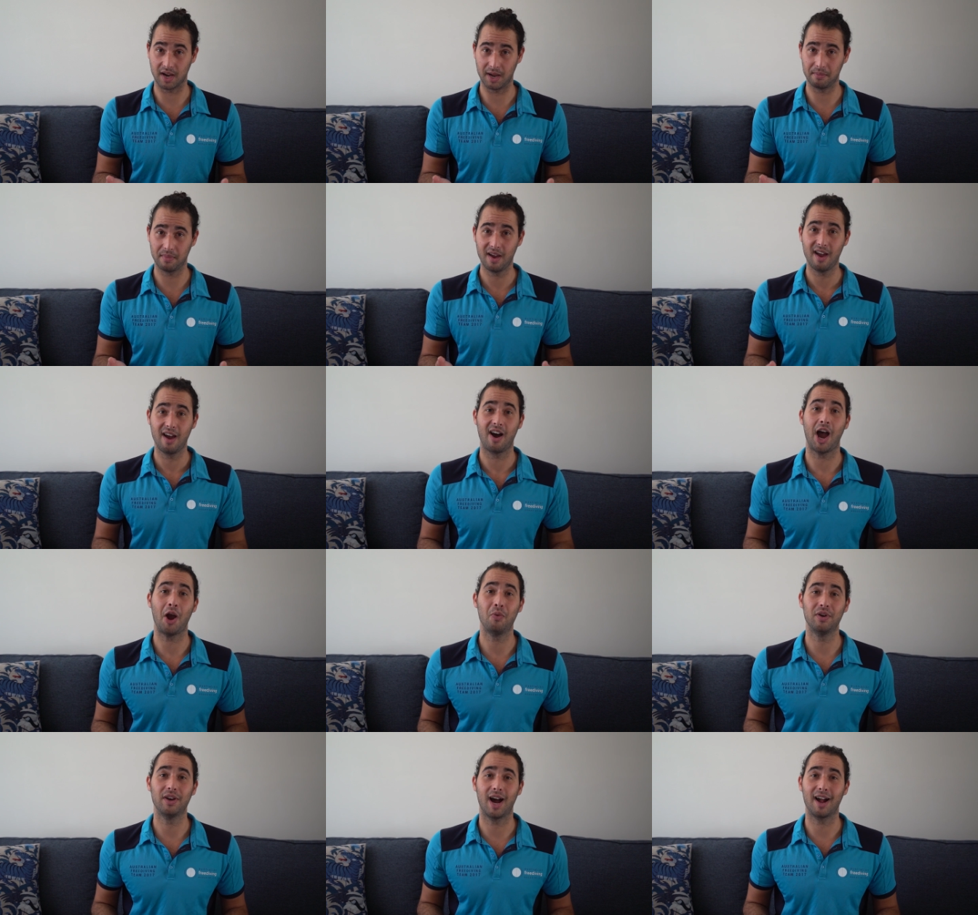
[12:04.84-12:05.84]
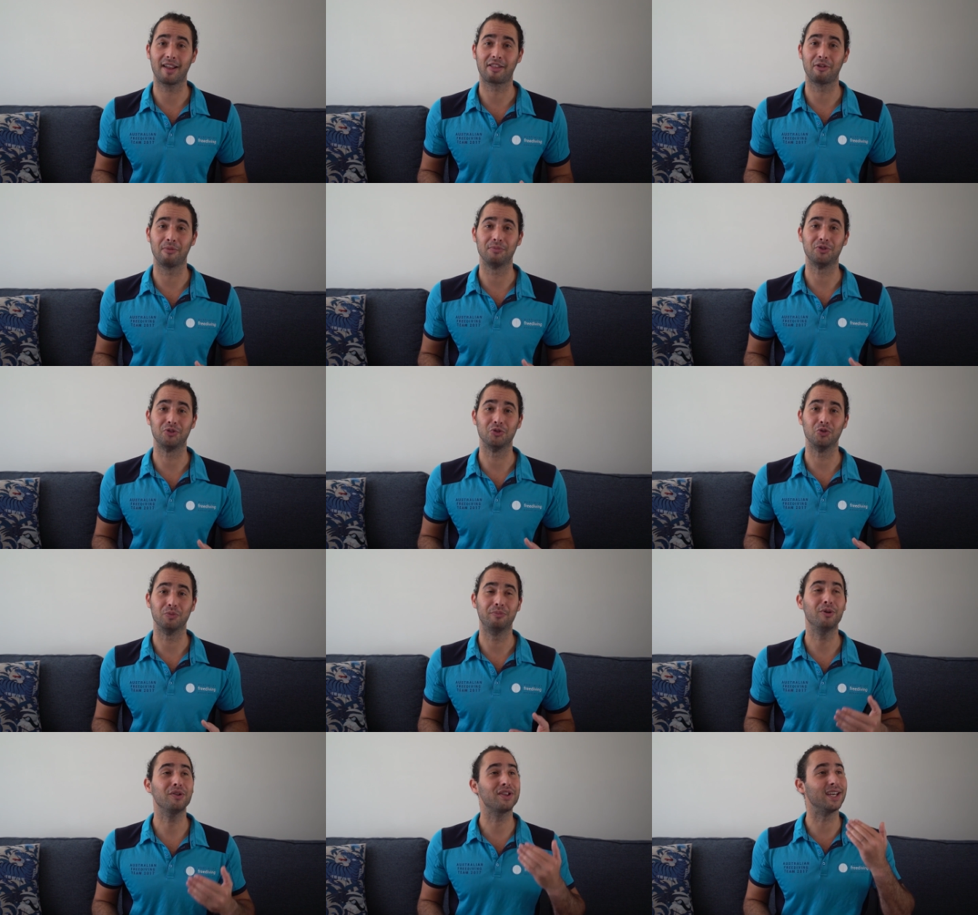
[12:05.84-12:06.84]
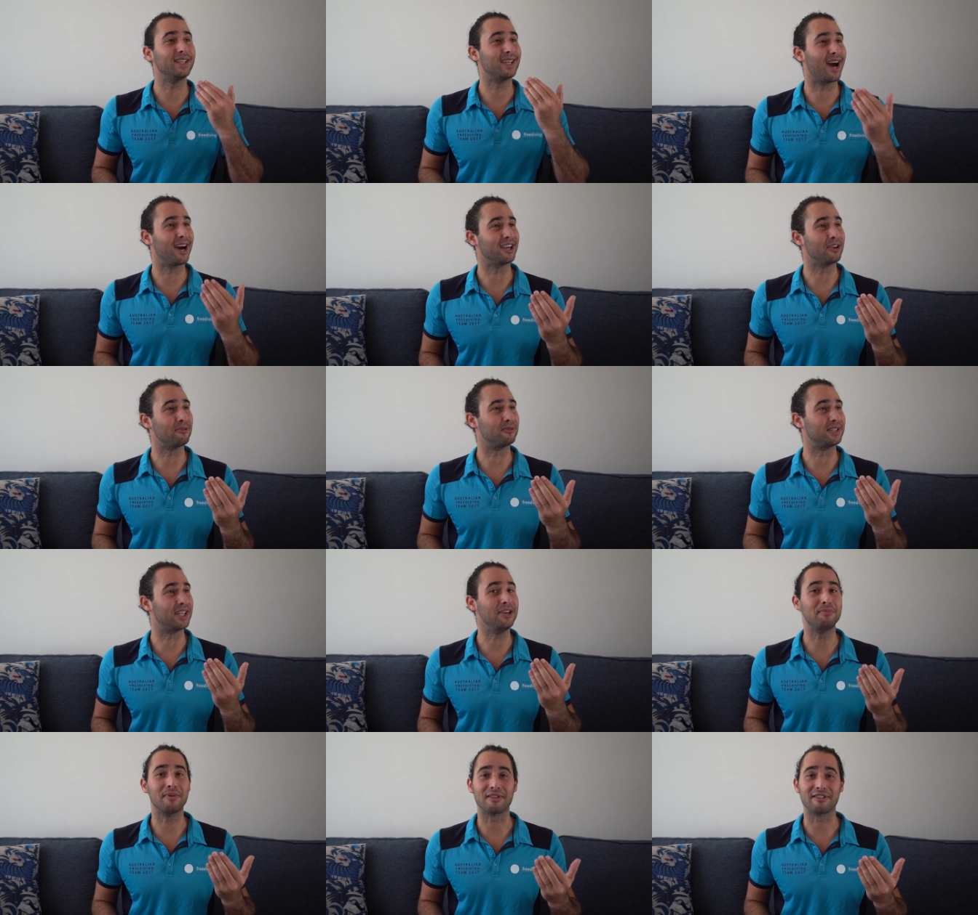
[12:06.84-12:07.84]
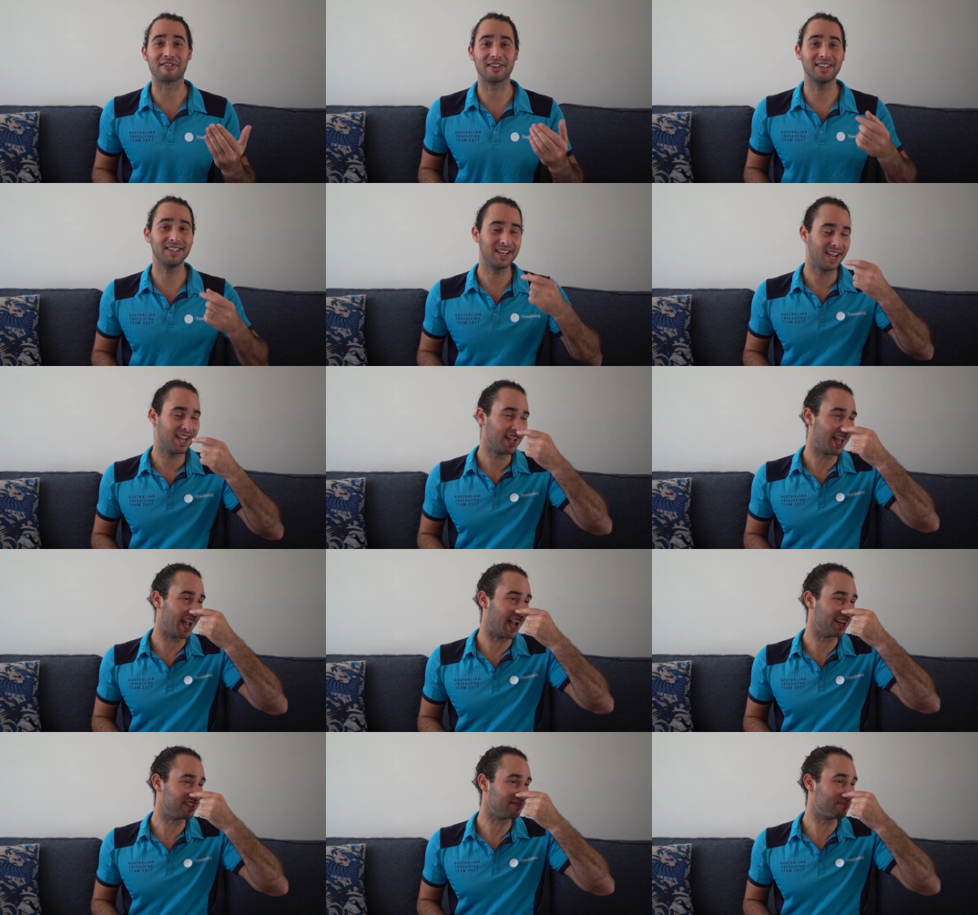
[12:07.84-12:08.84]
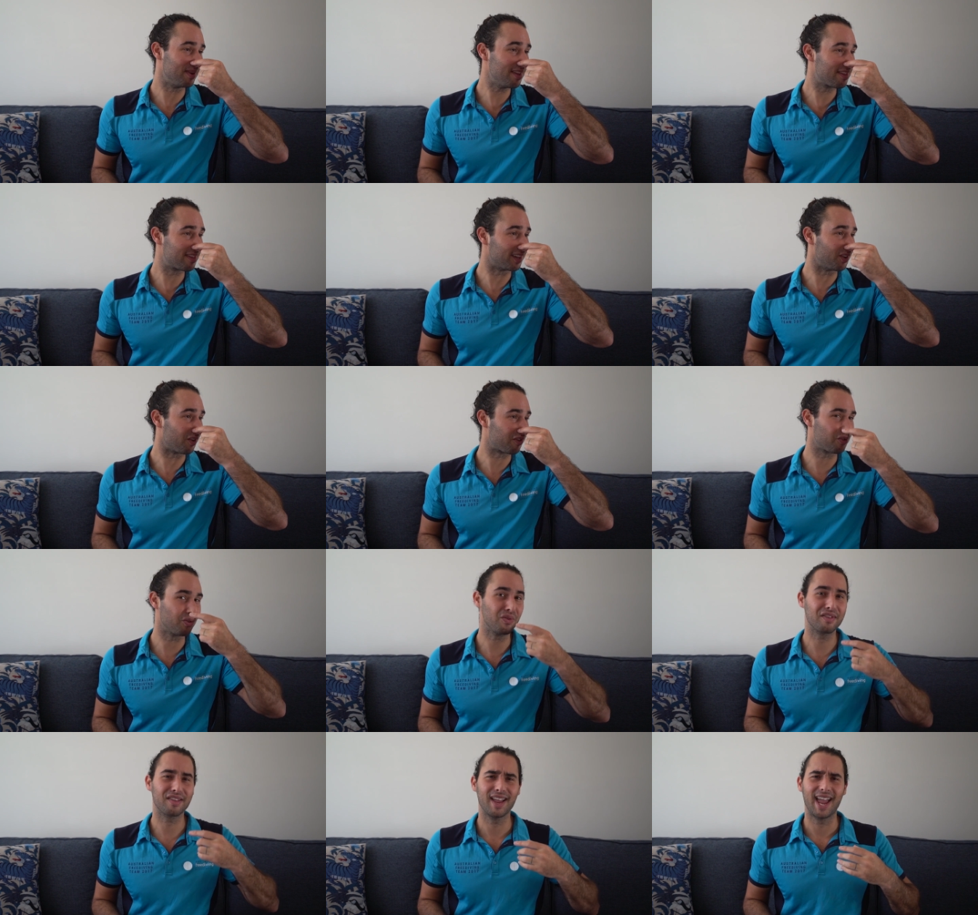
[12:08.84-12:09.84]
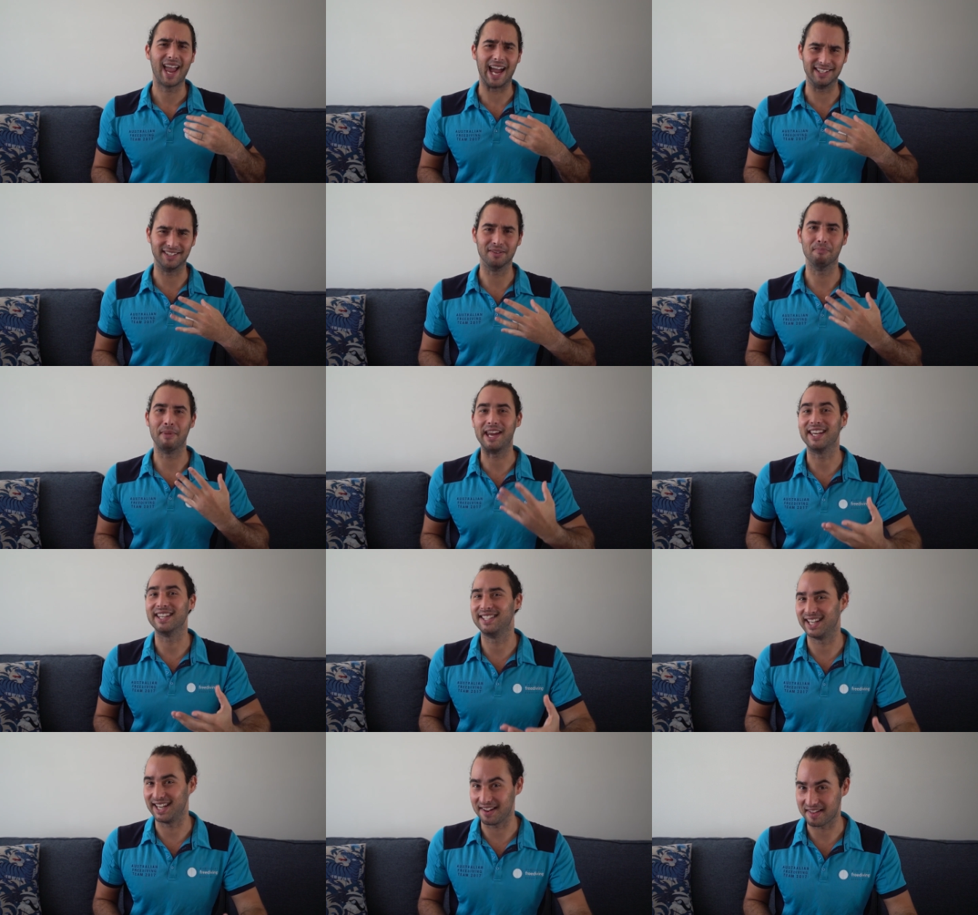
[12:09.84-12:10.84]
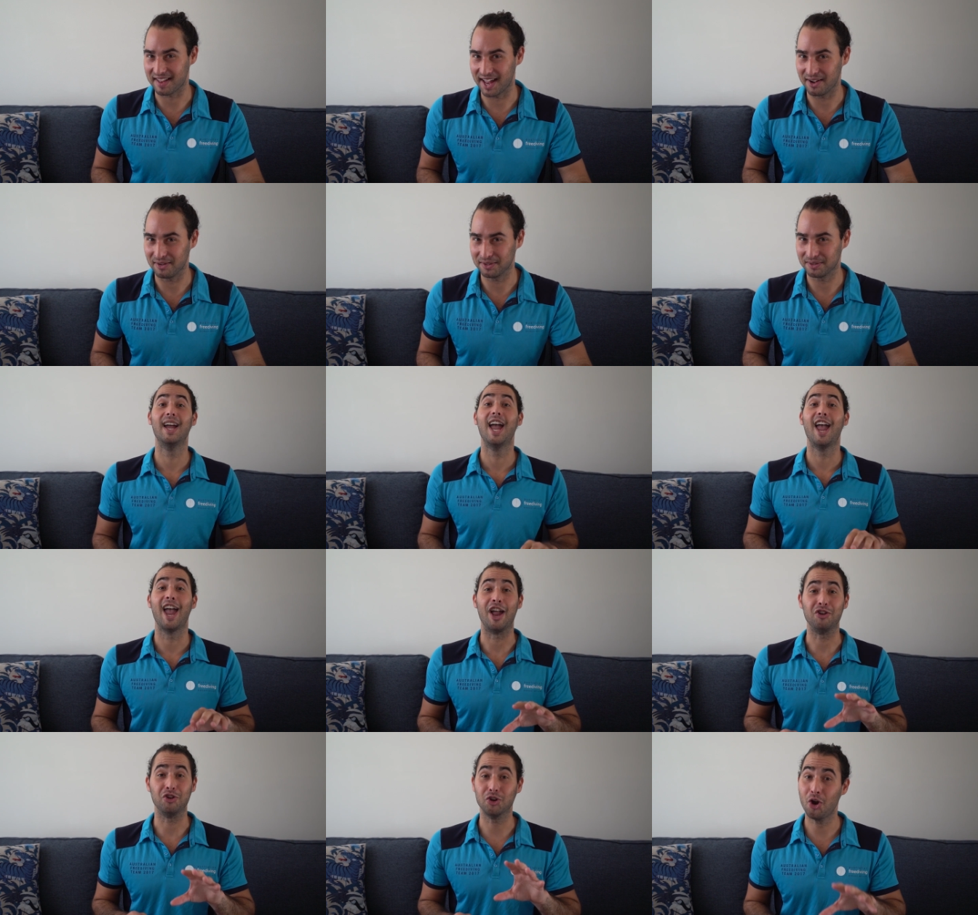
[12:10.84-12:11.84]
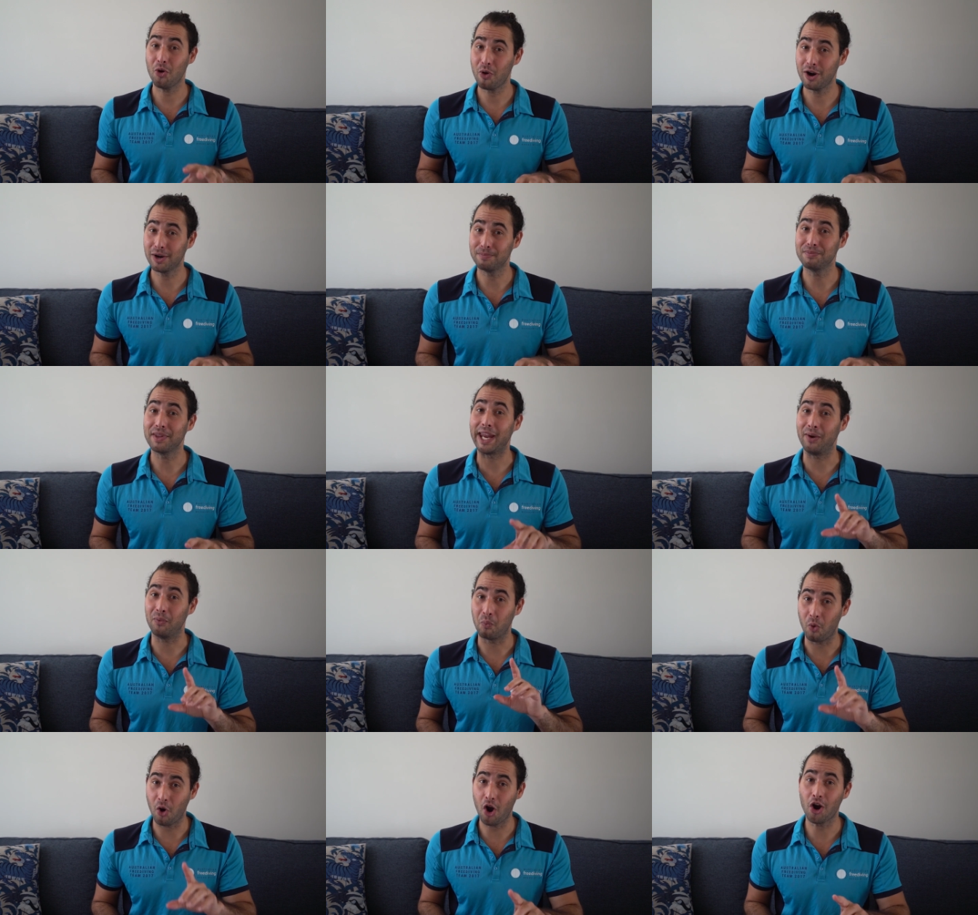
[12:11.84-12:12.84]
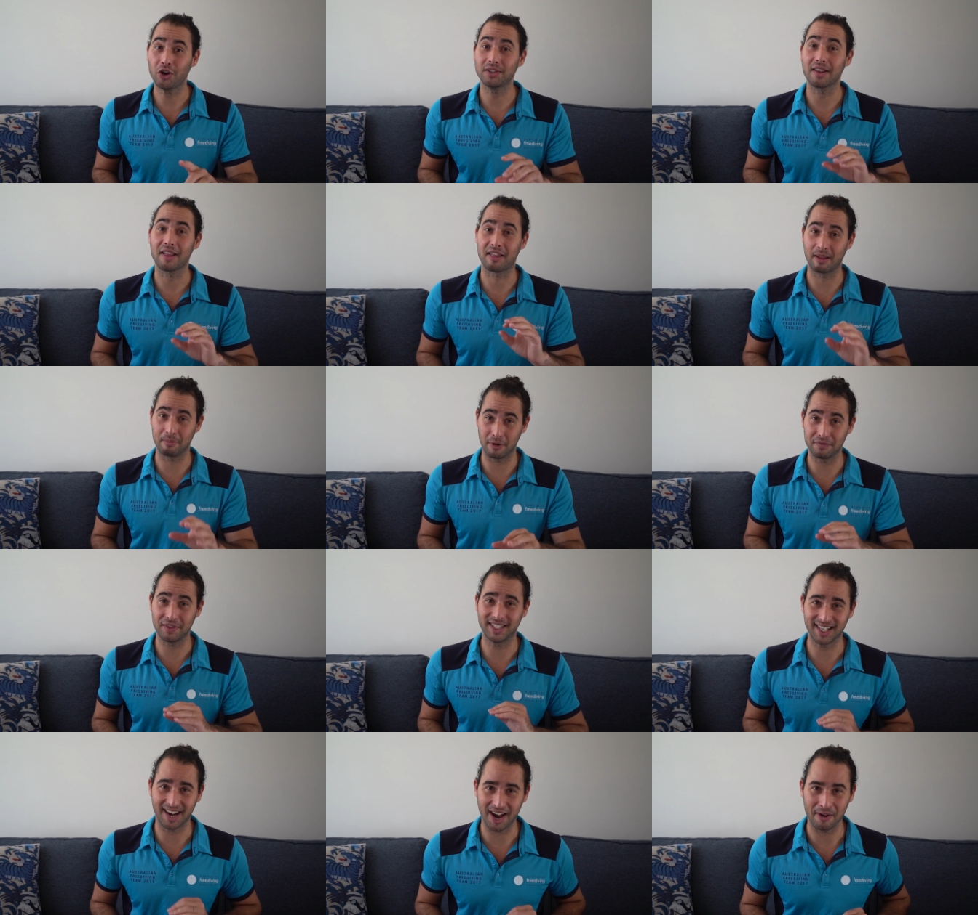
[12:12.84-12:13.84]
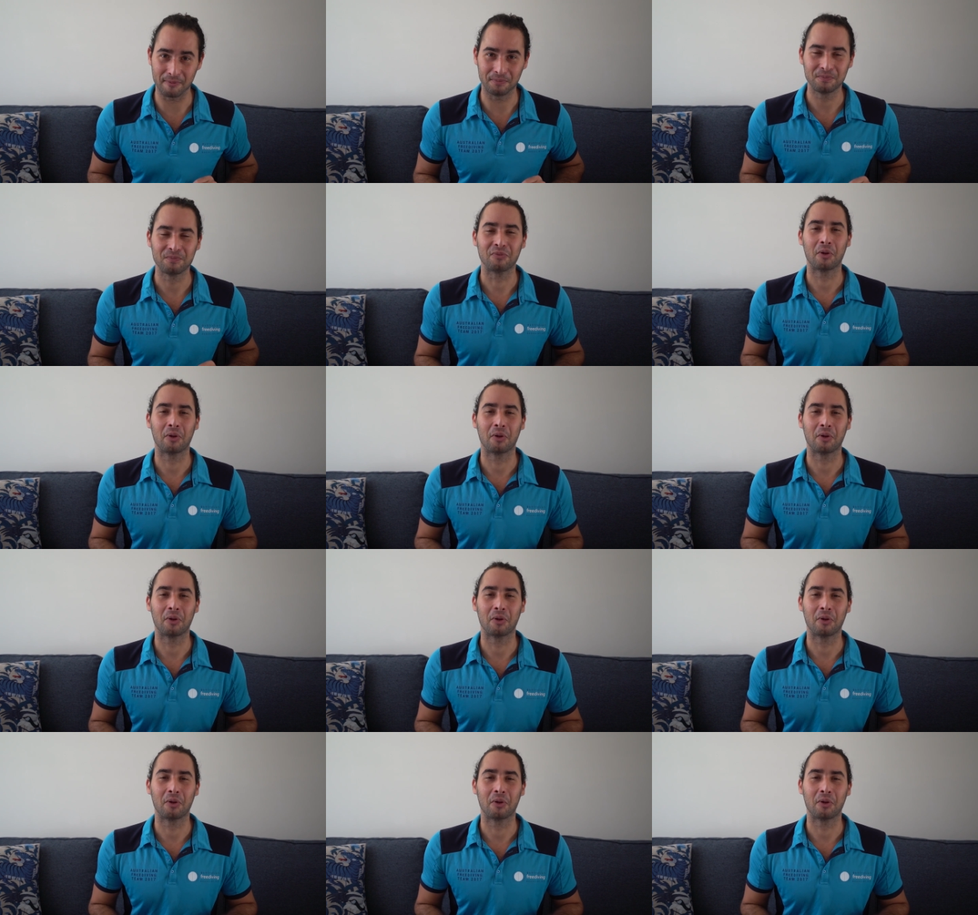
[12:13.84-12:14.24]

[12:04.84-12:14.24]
time, I would ask them to put their tongue in a T position, to pinch their nostrils, and to make a T sound. And you know what? It worked some of the time,